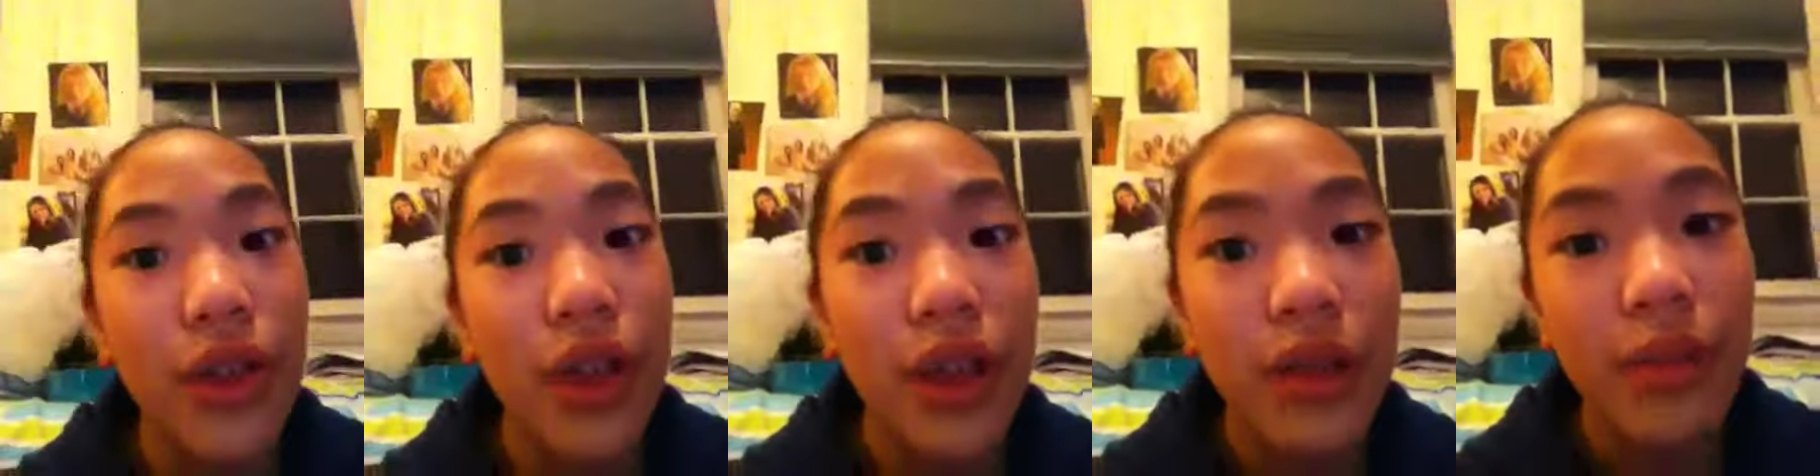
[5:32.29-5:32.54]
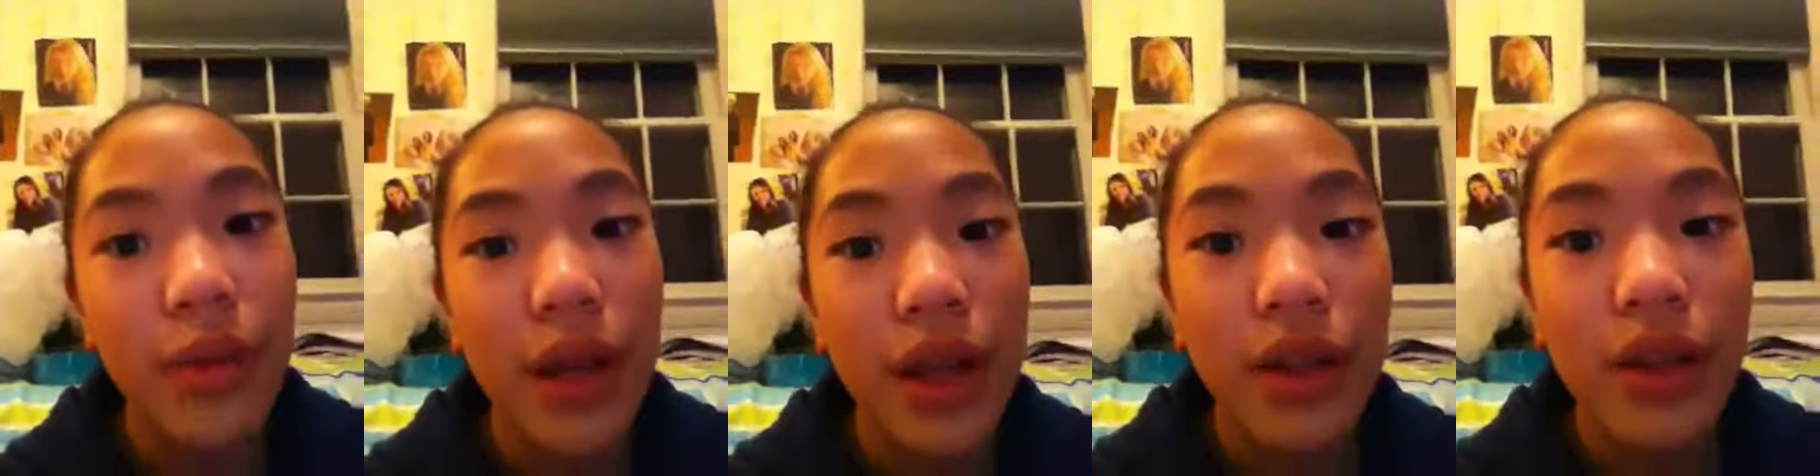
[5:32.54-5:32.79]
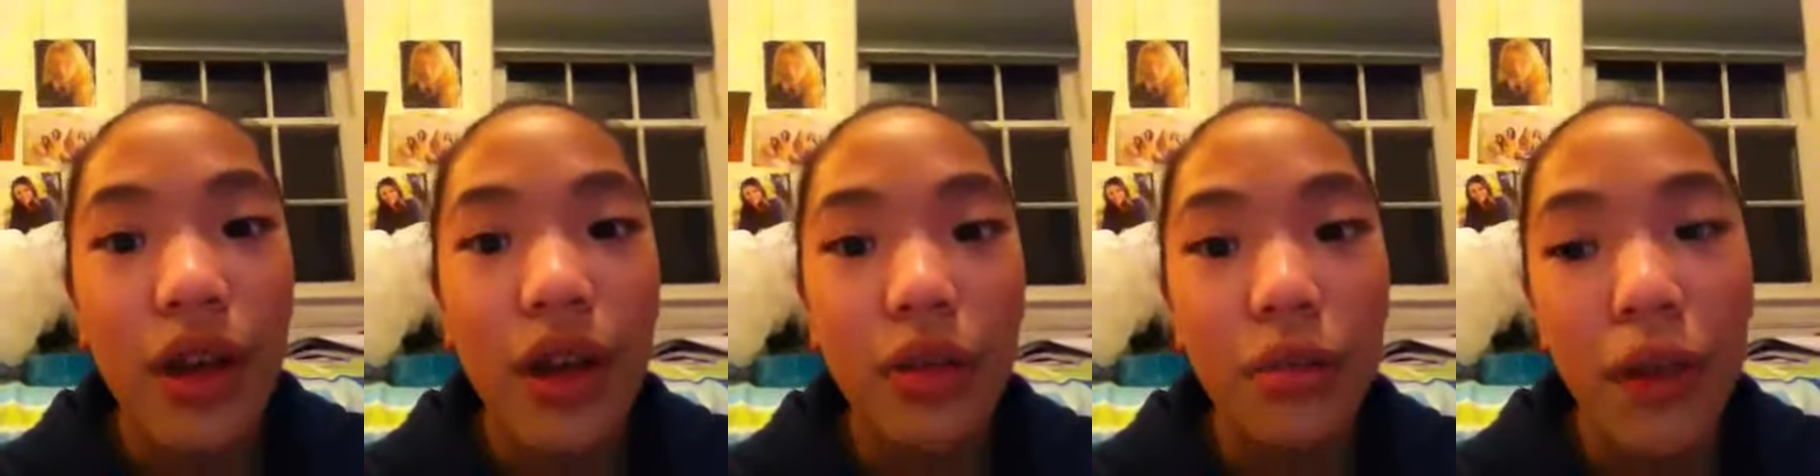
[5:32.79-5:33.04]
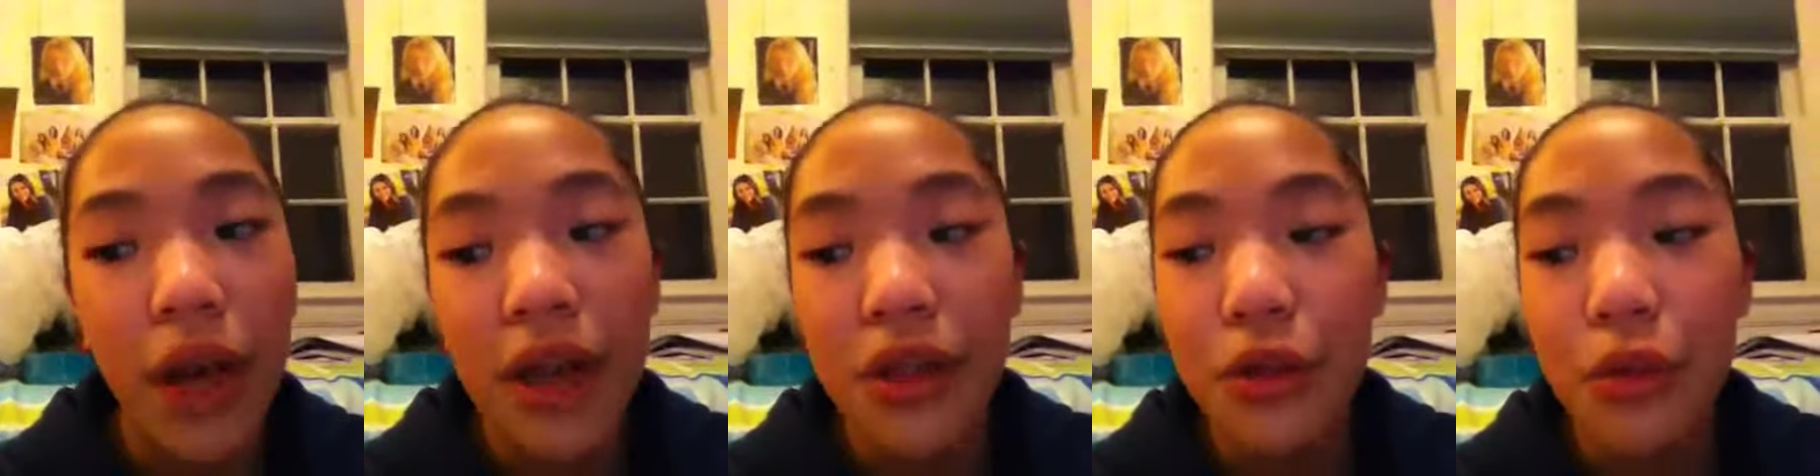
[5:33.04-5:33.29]
this one is called
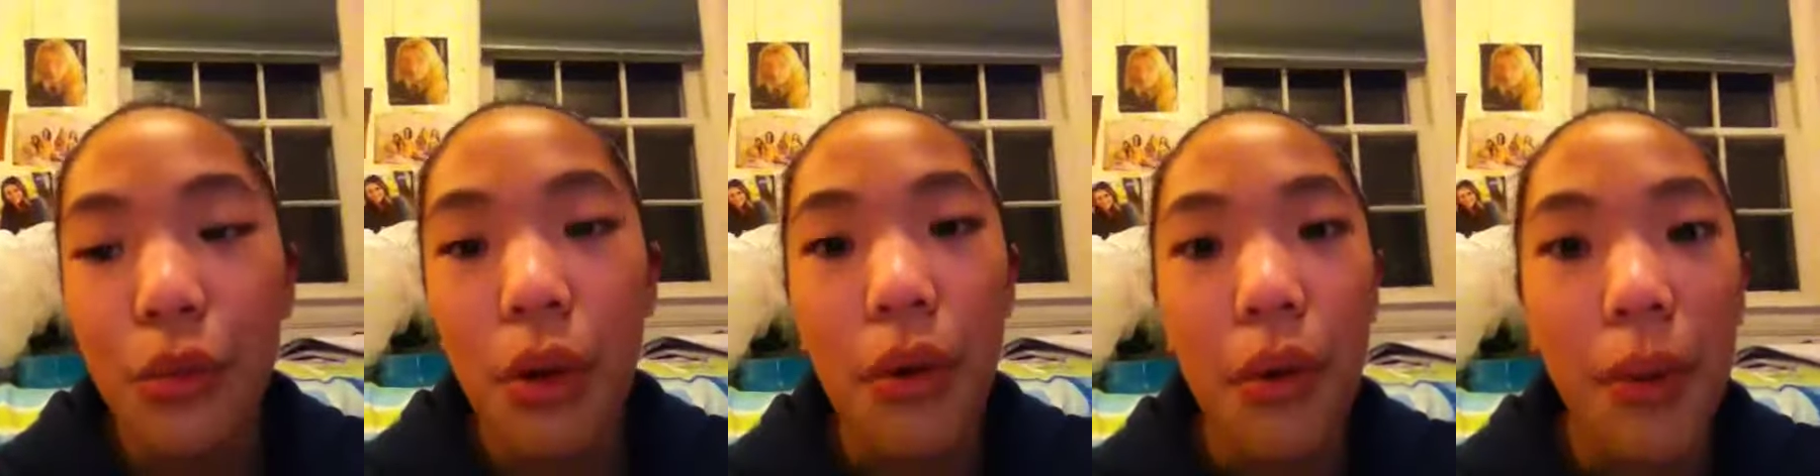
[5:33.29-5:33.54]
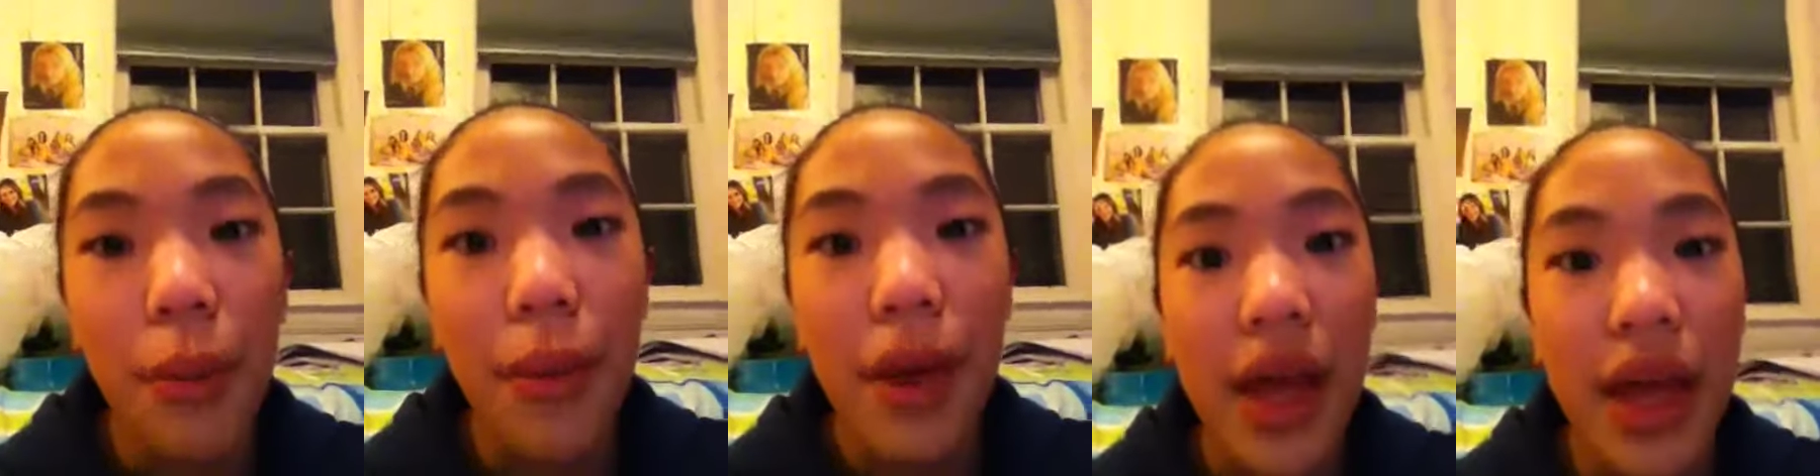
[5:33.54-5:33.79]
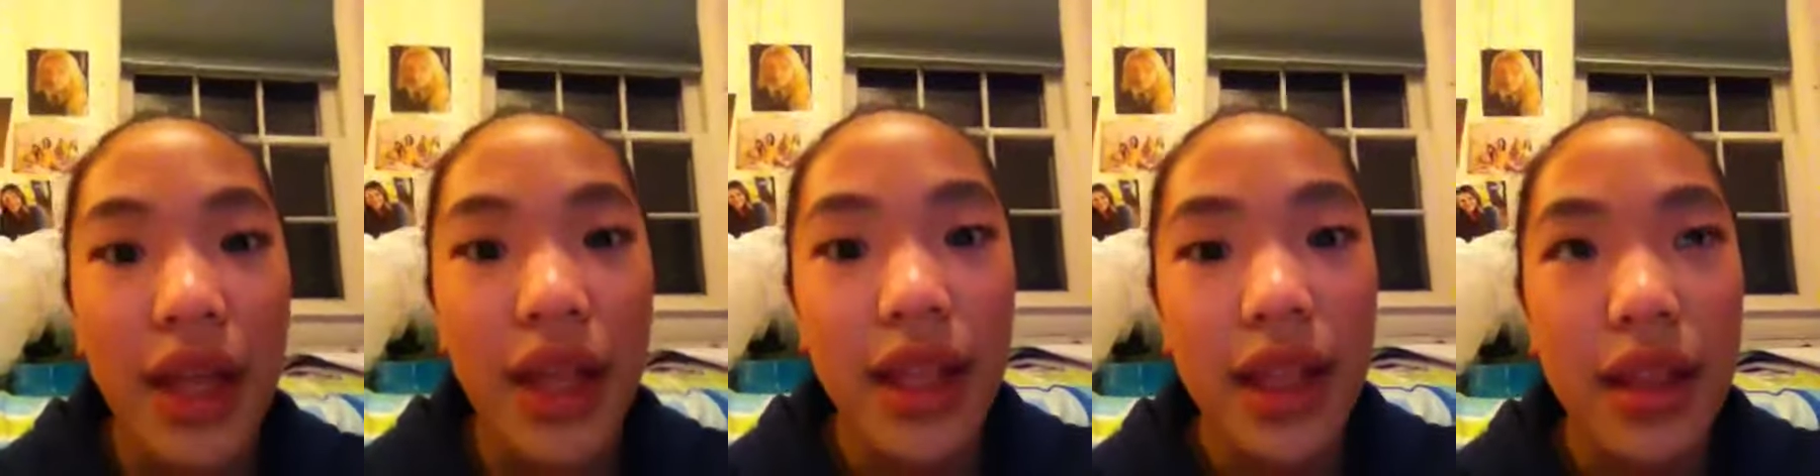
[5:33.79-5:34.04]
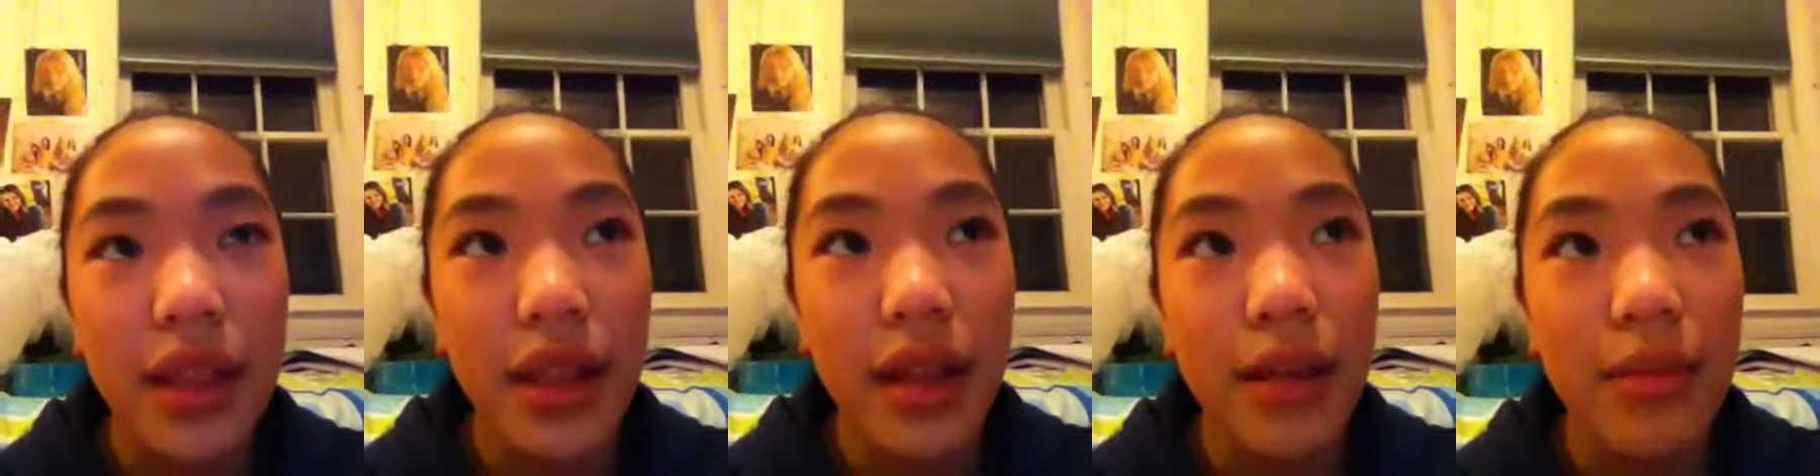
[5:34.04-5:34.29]
My Chihuahua
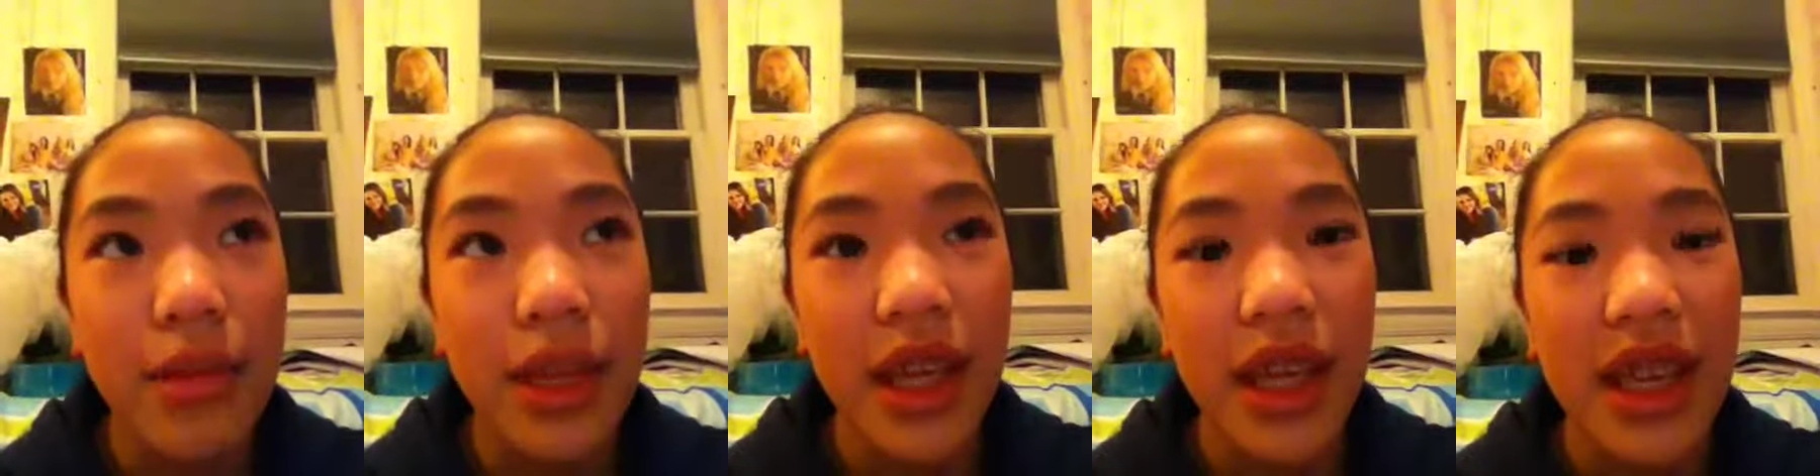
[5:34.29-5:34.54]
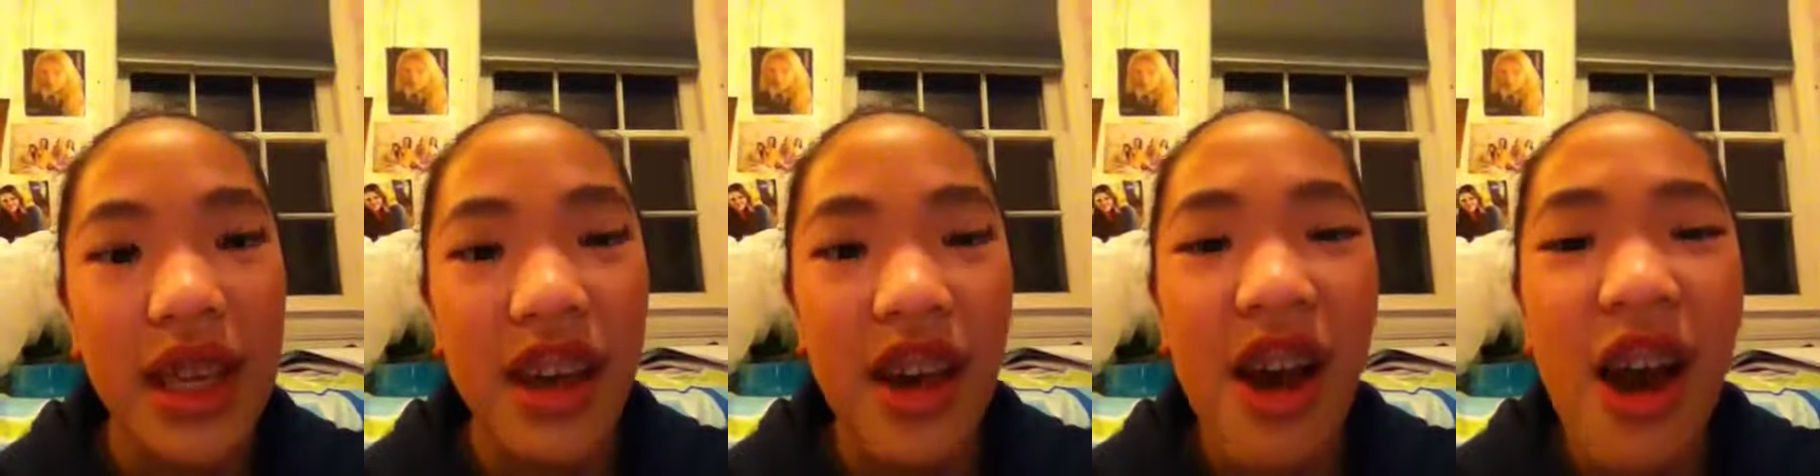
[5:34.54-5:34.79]
Bites. I'm like,